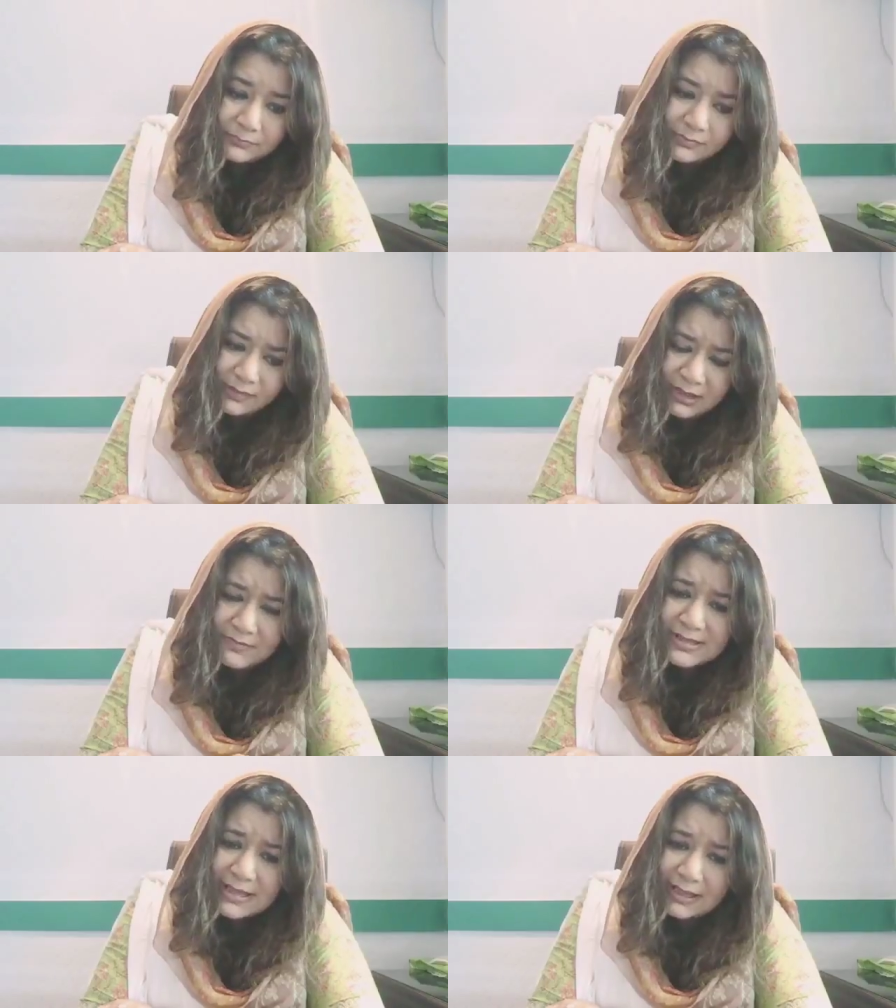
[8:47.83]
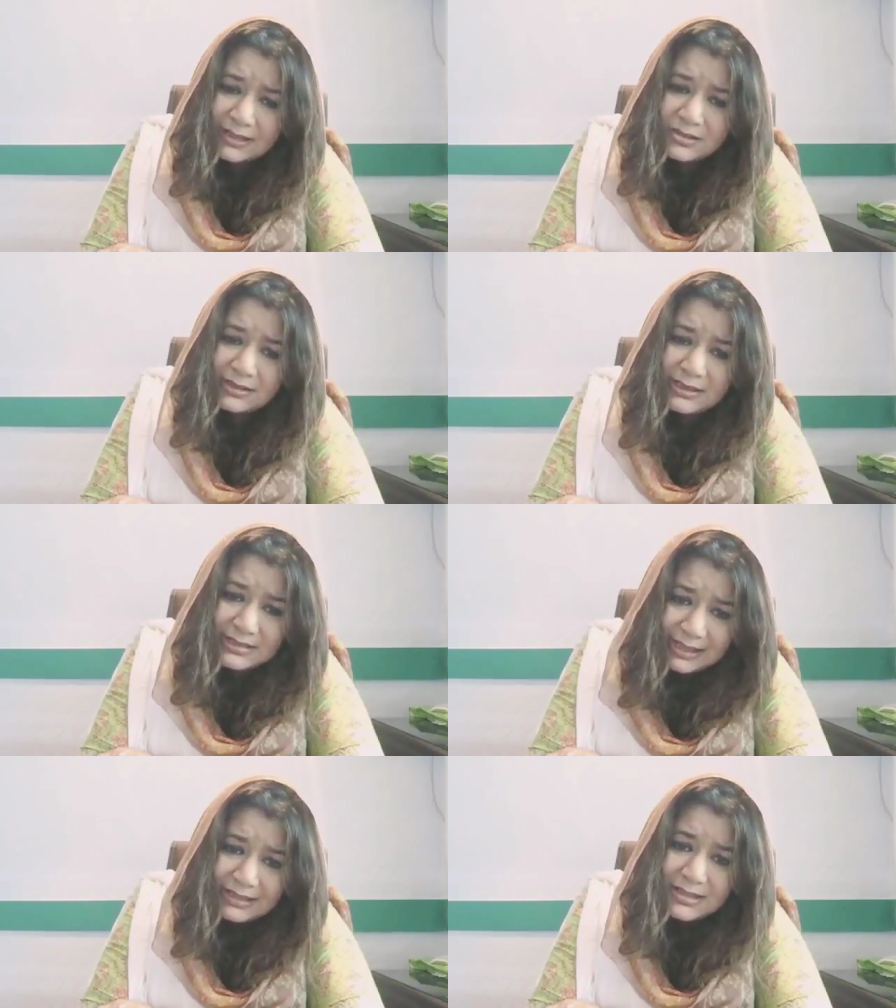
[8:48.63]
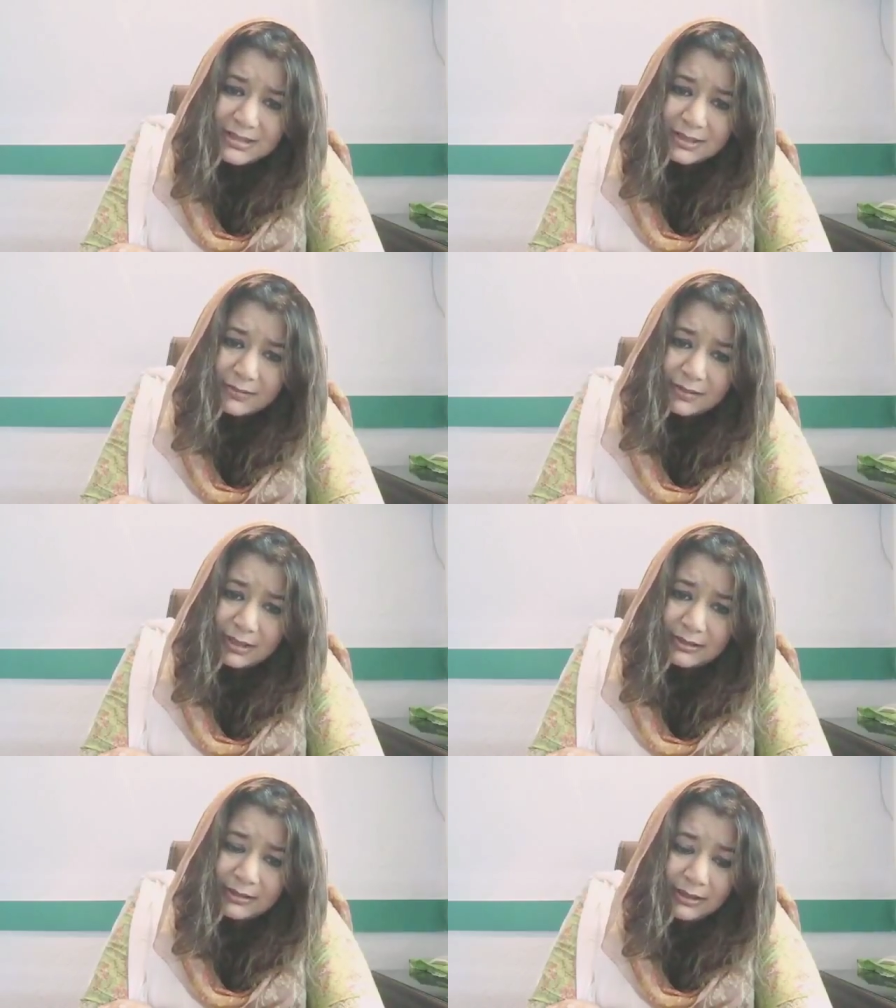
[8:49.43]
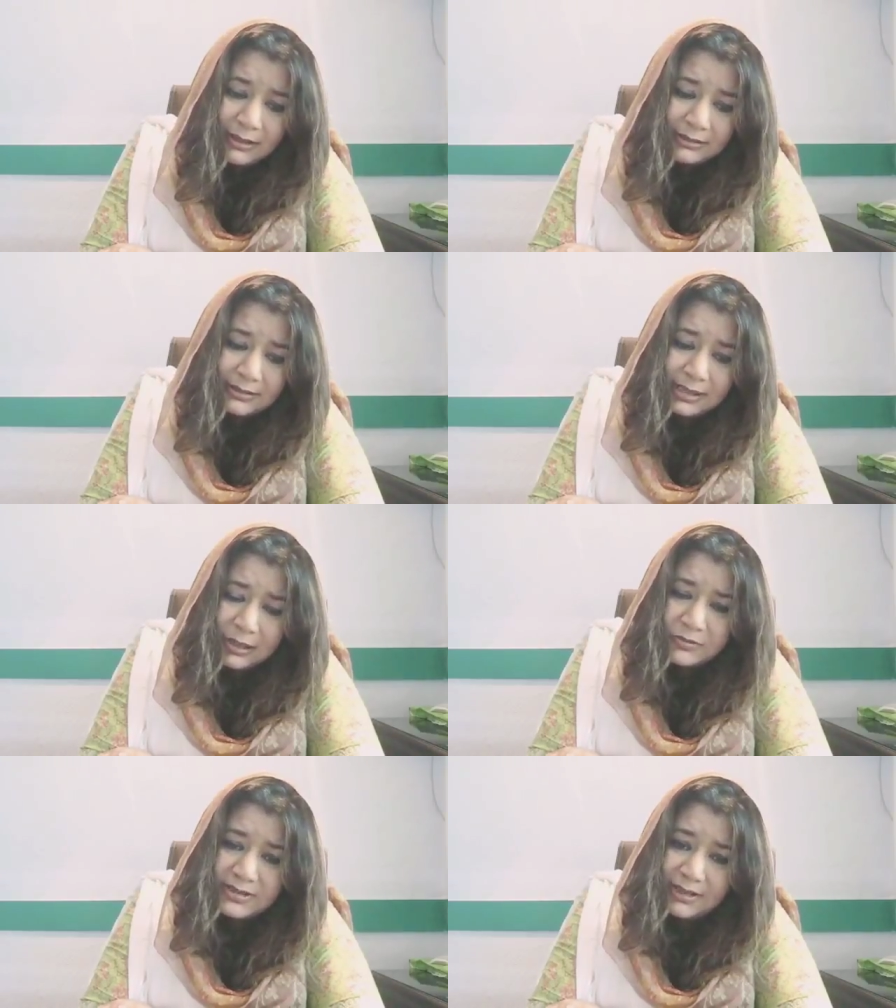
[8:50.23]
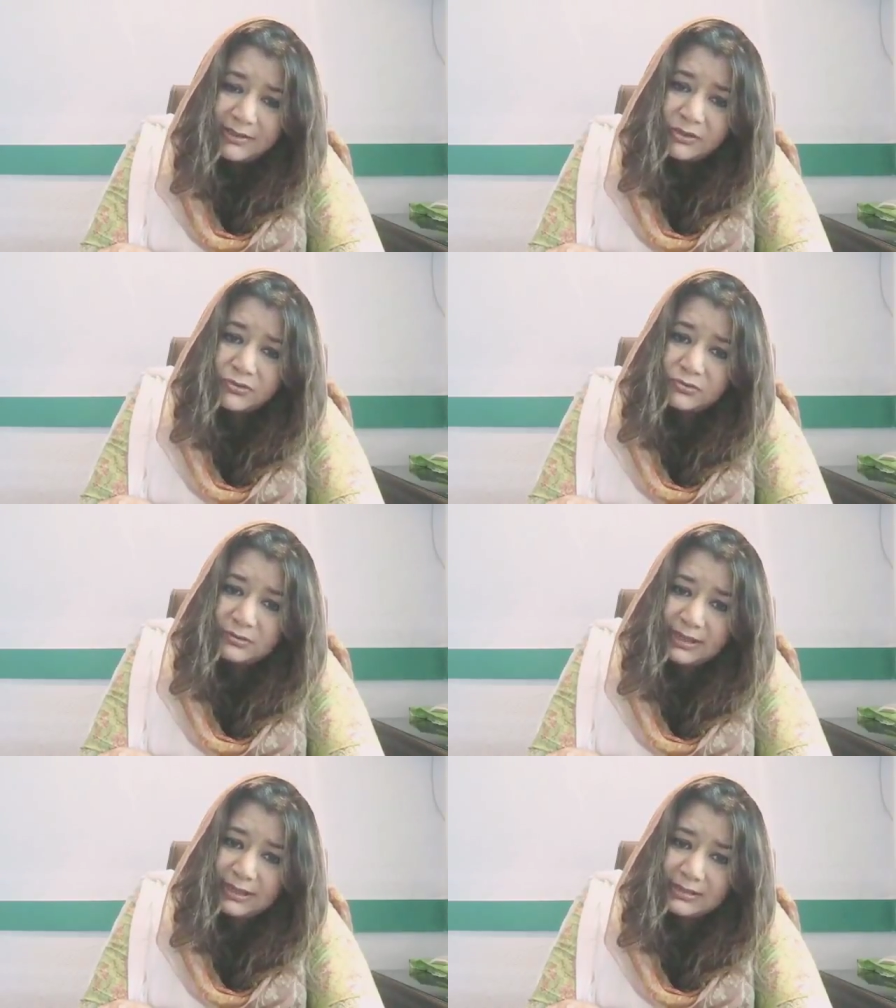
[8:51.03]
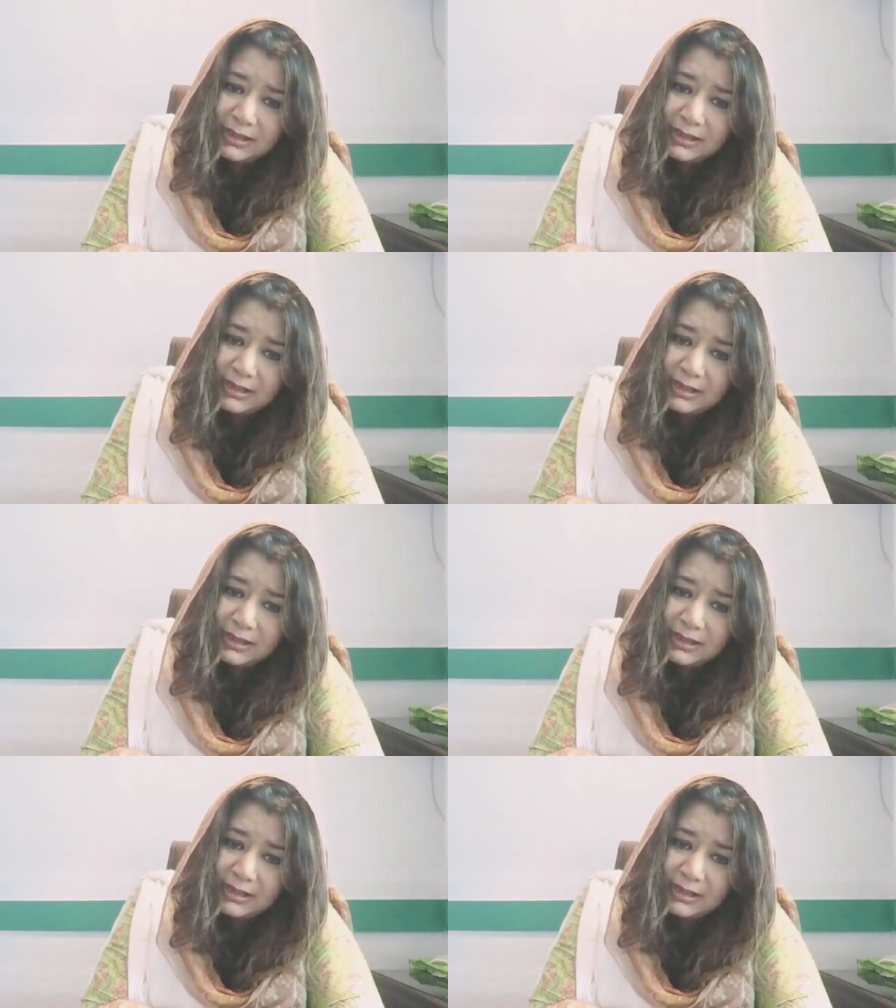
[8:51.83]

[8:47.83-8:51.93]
he was actually challenging Iran that how dare you do that?